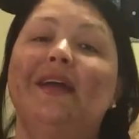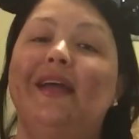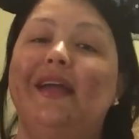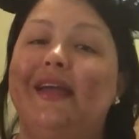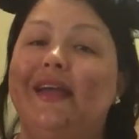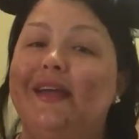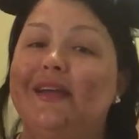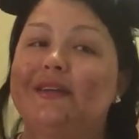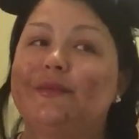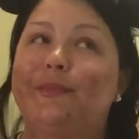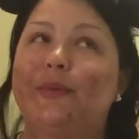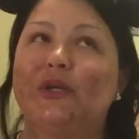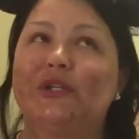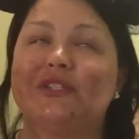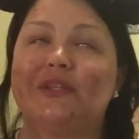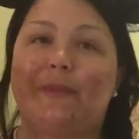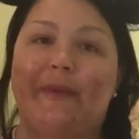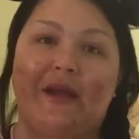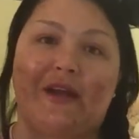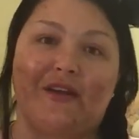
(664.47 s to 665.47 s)
and
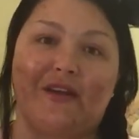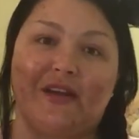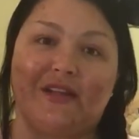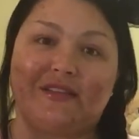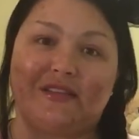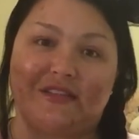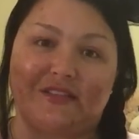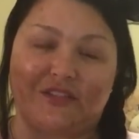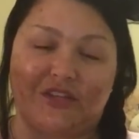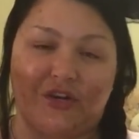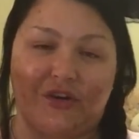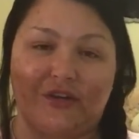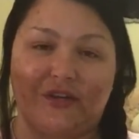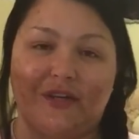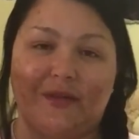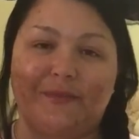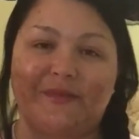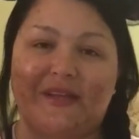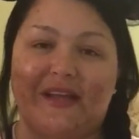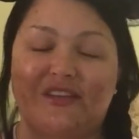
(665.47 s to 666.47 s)
Build-A-Bear is his
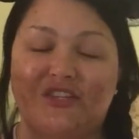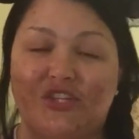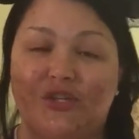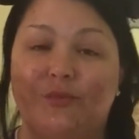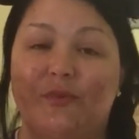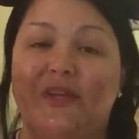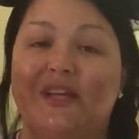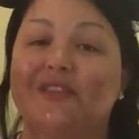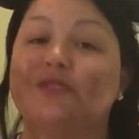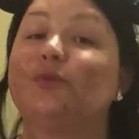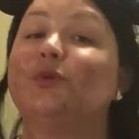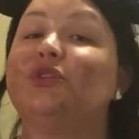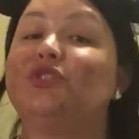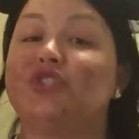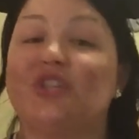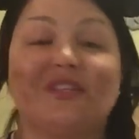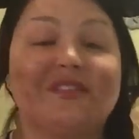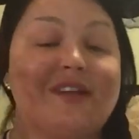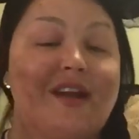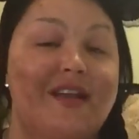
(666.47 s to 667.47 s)
current obsession because we
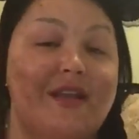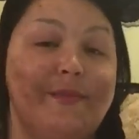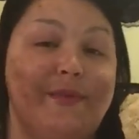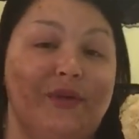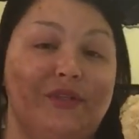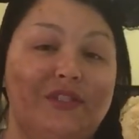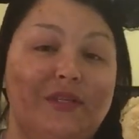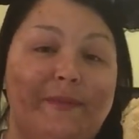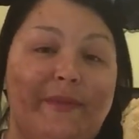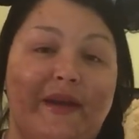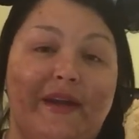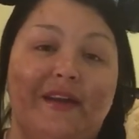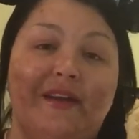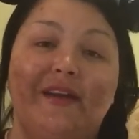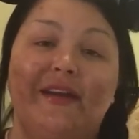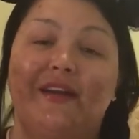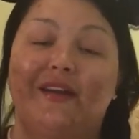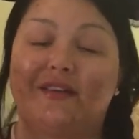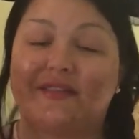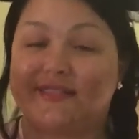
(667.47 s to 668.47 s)
just got a
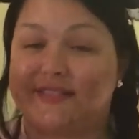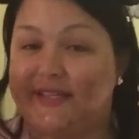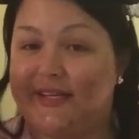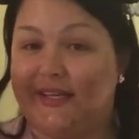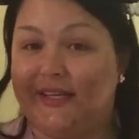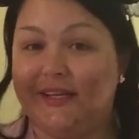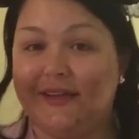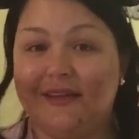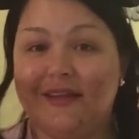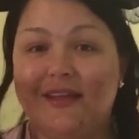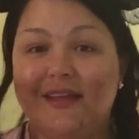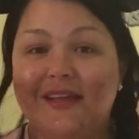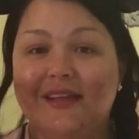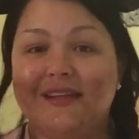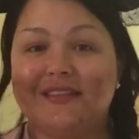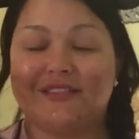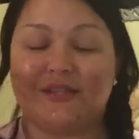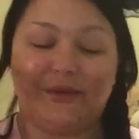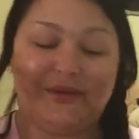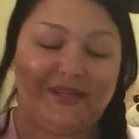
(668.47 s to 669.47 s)
Build-A-Bear in our city.
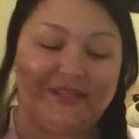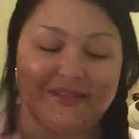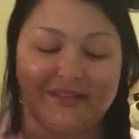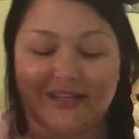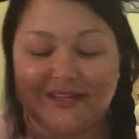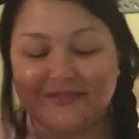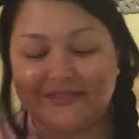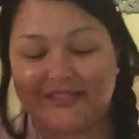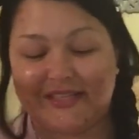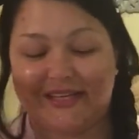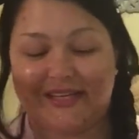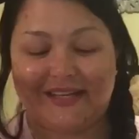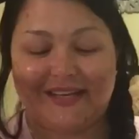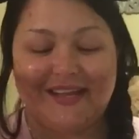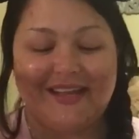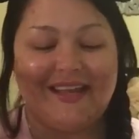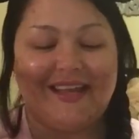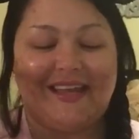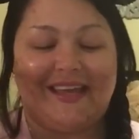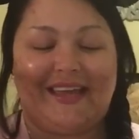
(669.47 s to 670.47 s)
So he loves it.
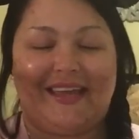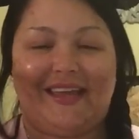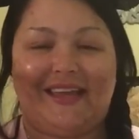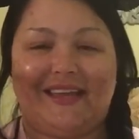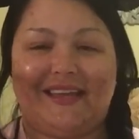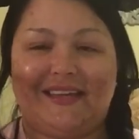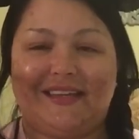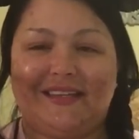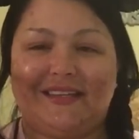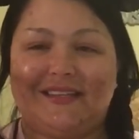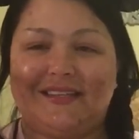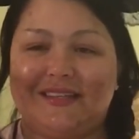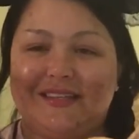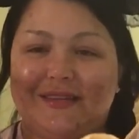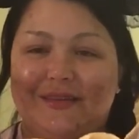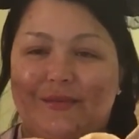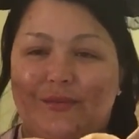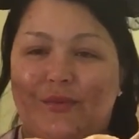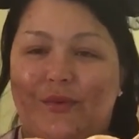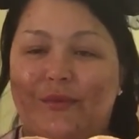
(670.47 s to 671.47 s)
And
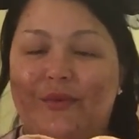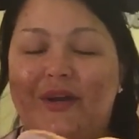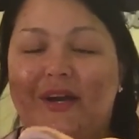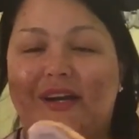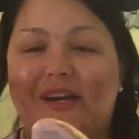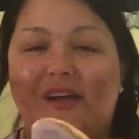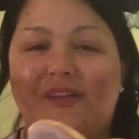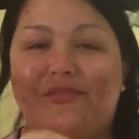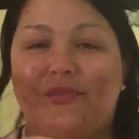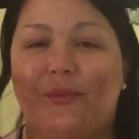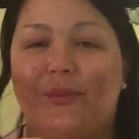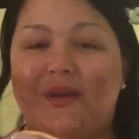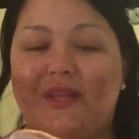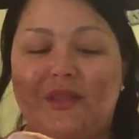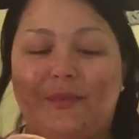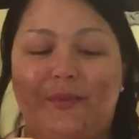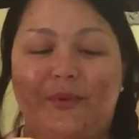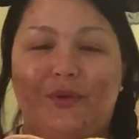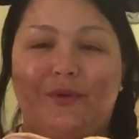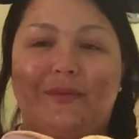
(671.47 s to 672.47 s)
when we got off the Winnie
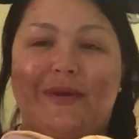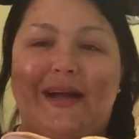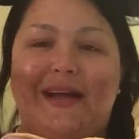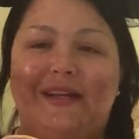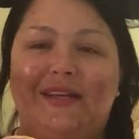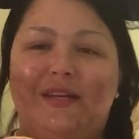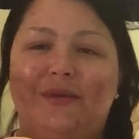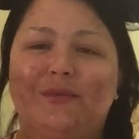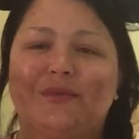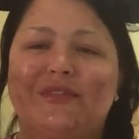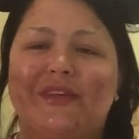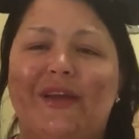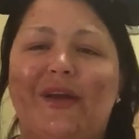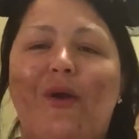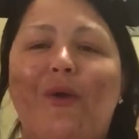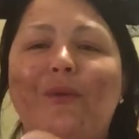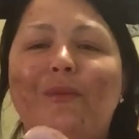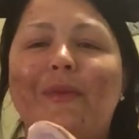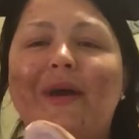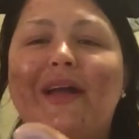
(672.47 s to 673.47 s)
the Pooh ride, he was like,
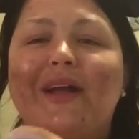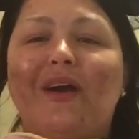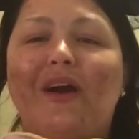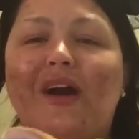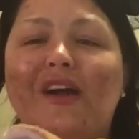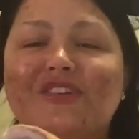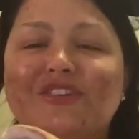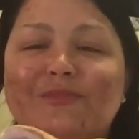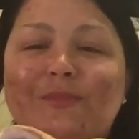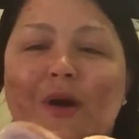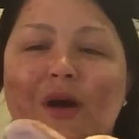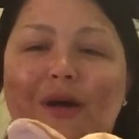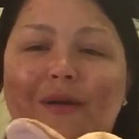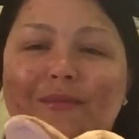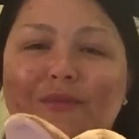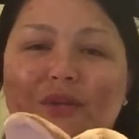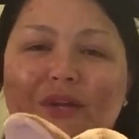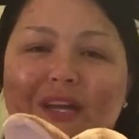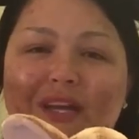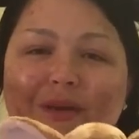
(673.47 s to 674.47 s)
oh my gosh,
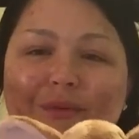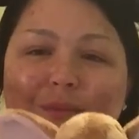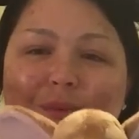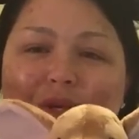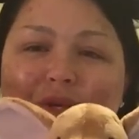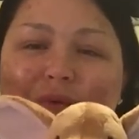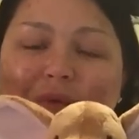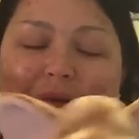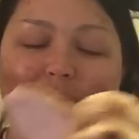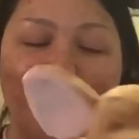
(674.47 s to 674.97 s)
Mom, look at Roo. I